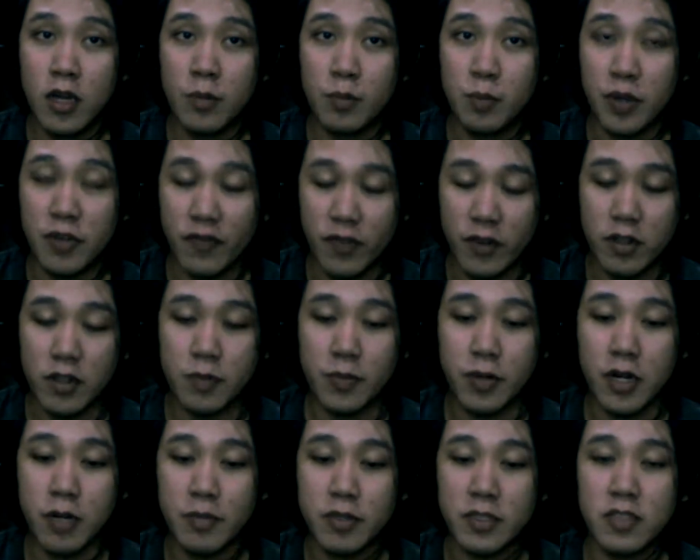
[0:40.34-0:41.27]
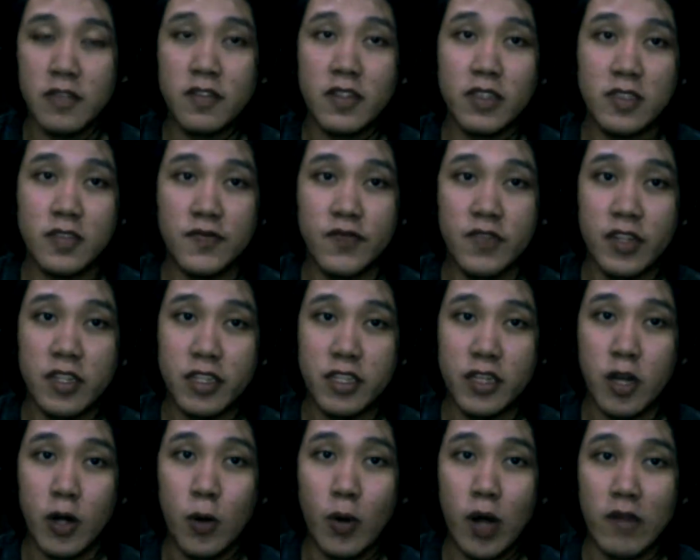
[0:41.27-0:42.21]
But for the purpose of this
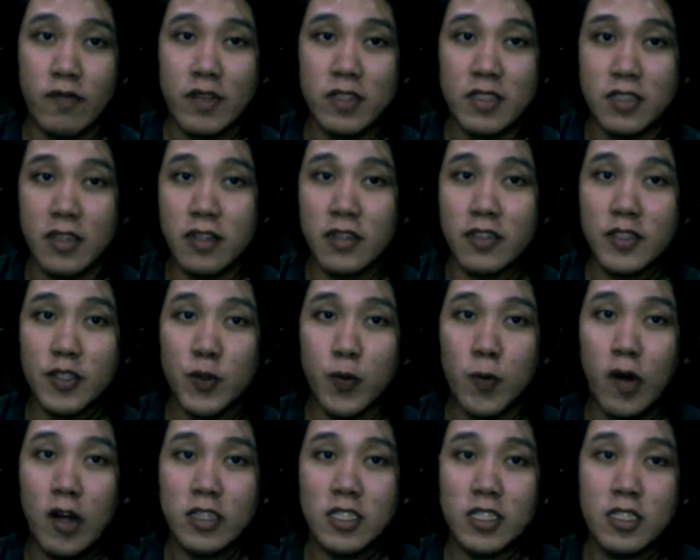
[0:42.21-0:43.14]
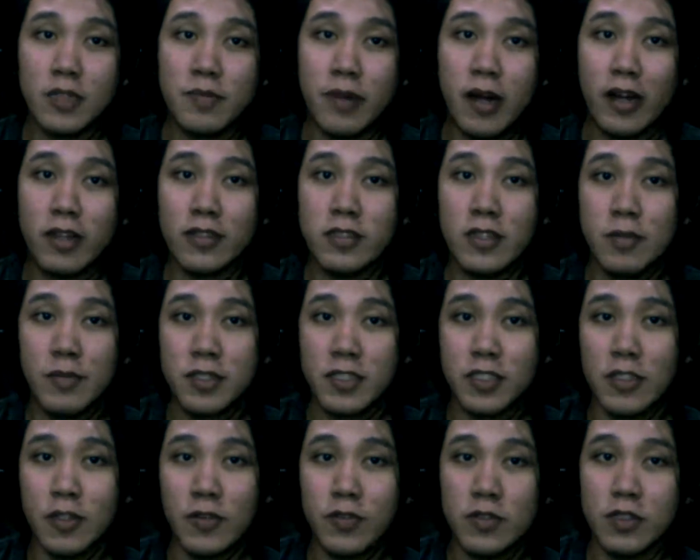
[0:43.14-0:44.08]
video, I've decided to watch the pilot
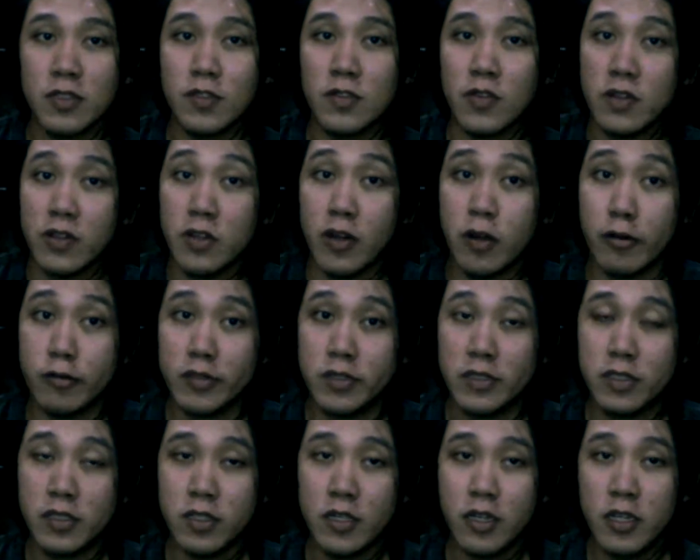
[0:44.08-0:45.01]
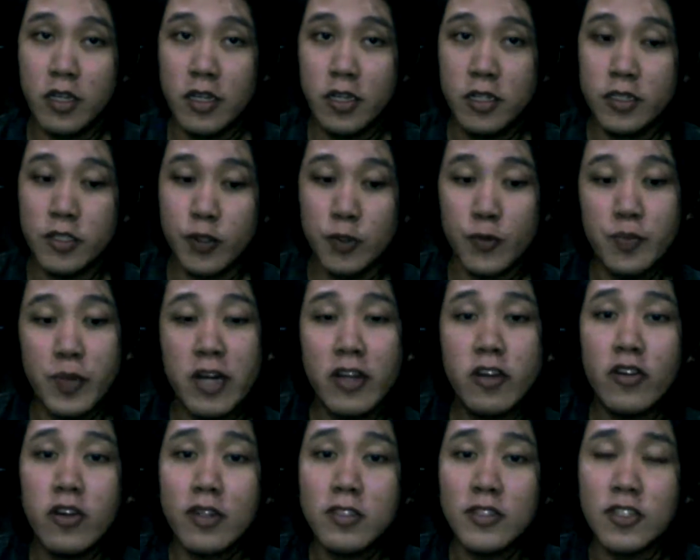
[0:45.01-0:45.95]
episode and took notes to
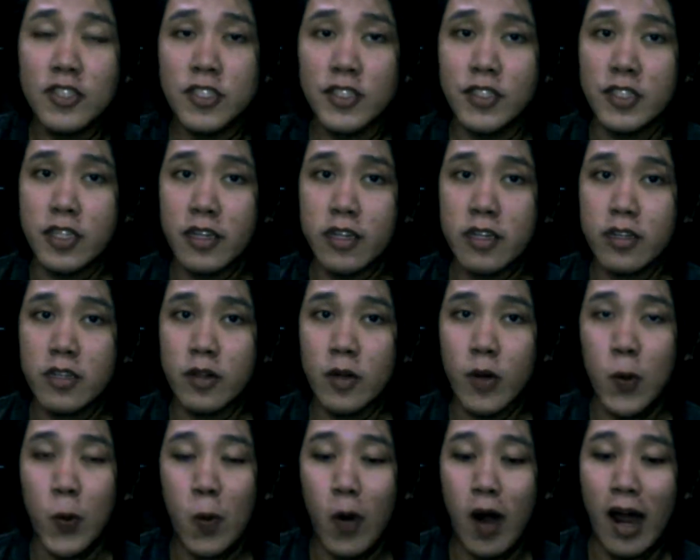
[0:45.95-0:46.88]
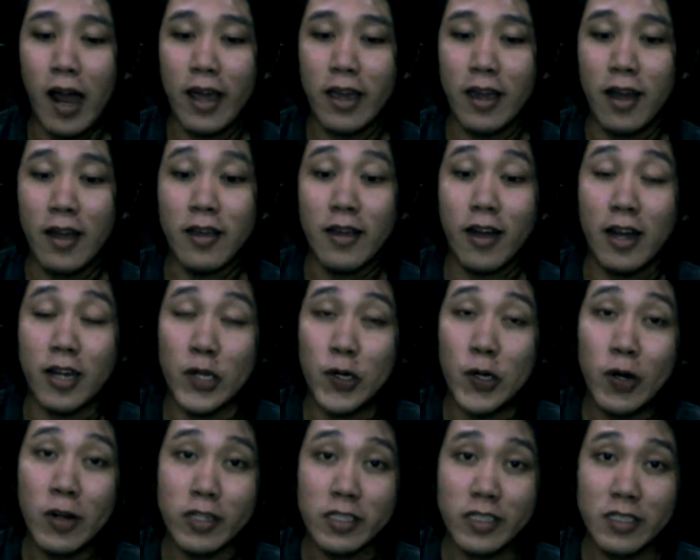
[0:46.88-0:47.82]
better understand why I got
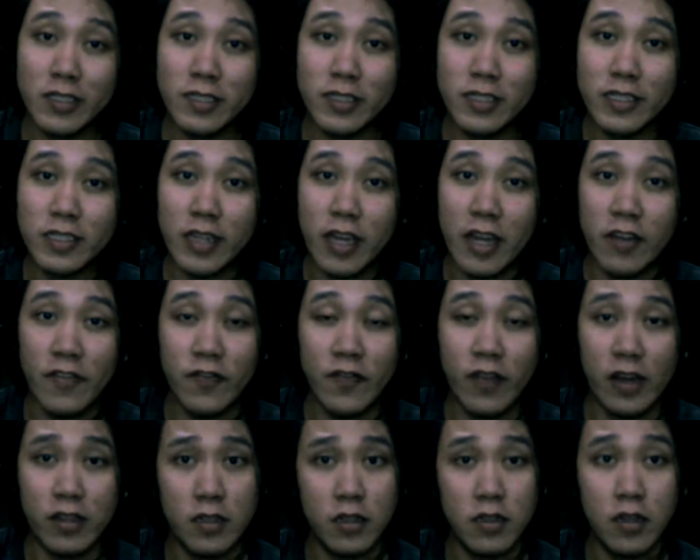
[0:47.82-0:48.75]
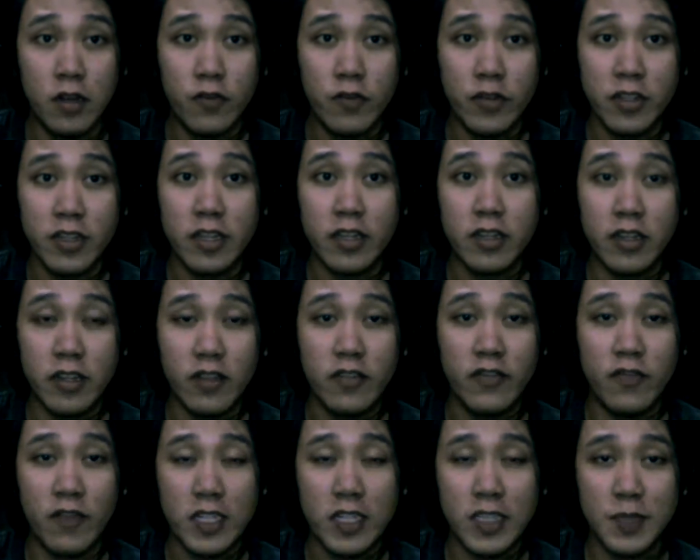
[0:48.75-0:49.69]
hooked and fell in love with it in the
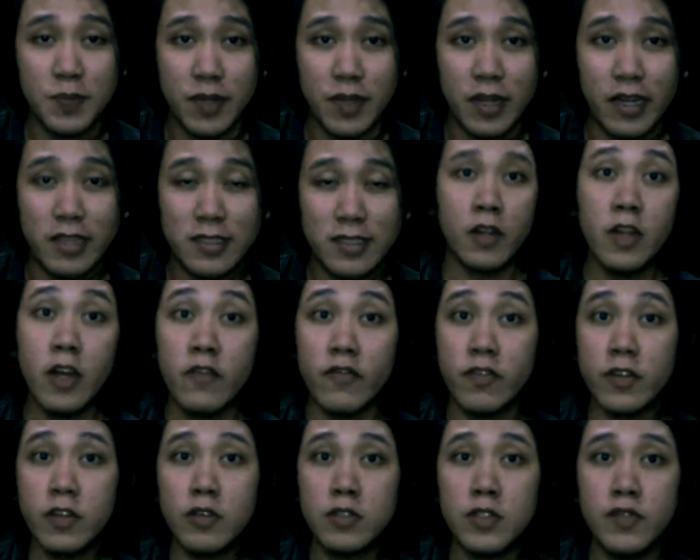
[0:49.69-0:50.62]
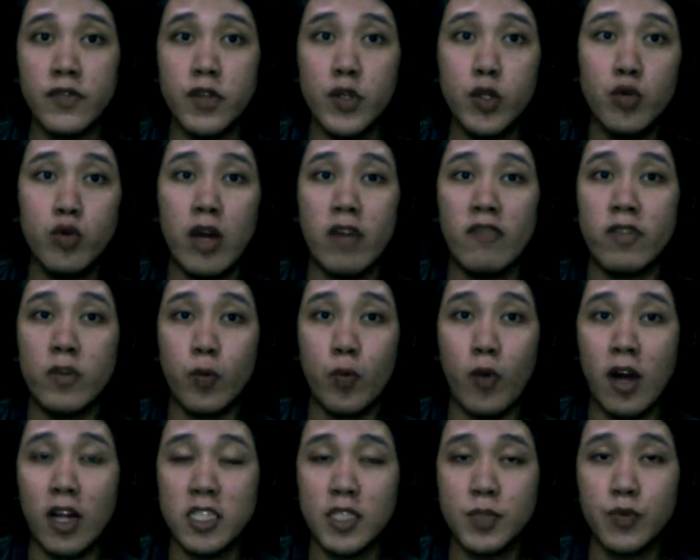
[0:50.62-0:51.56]
first place. Now, for those of you who haven't
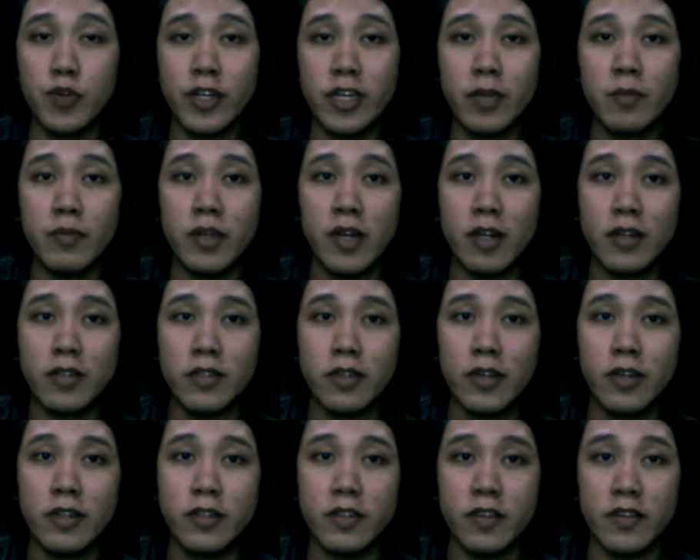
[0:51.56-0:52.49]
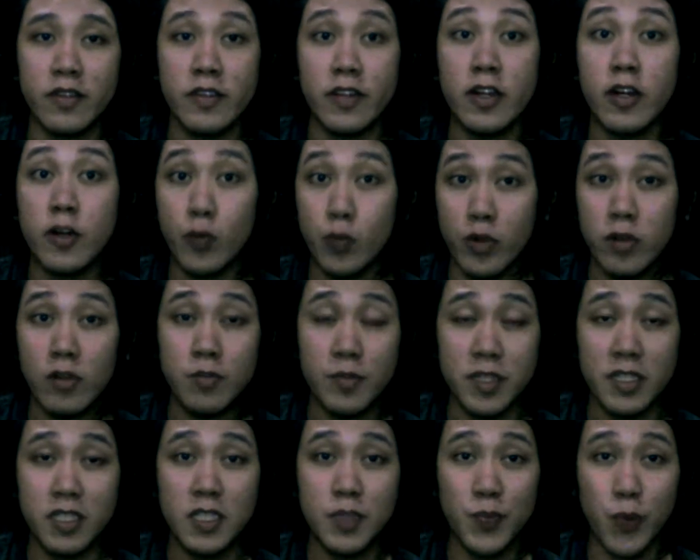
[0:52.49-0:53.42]
watched Breaking Bad yet, there will
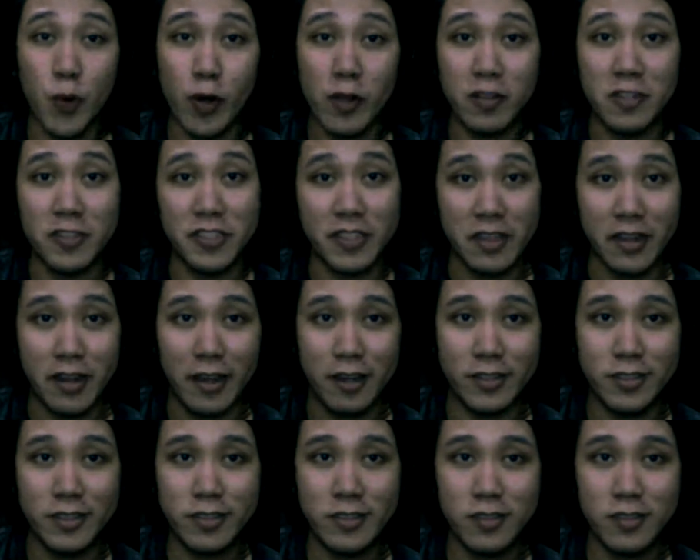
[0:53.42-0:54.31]
be spoilers ahead,